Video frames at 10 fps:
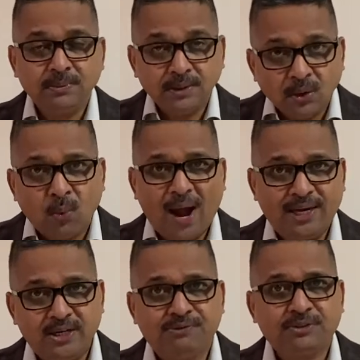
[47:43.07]
the
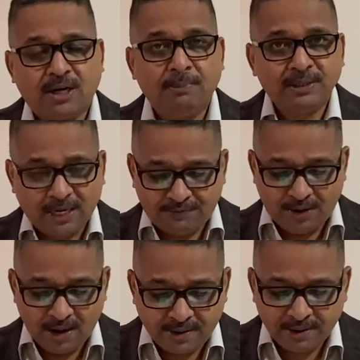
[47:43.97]
valley of trouble that we
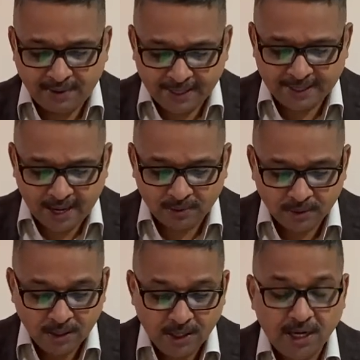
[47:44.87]
are in right now
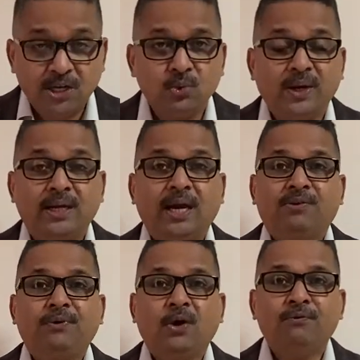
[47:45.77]
into a
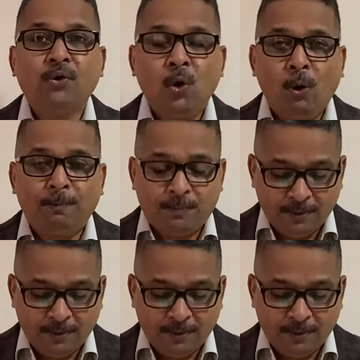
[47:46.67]
gateway of hope,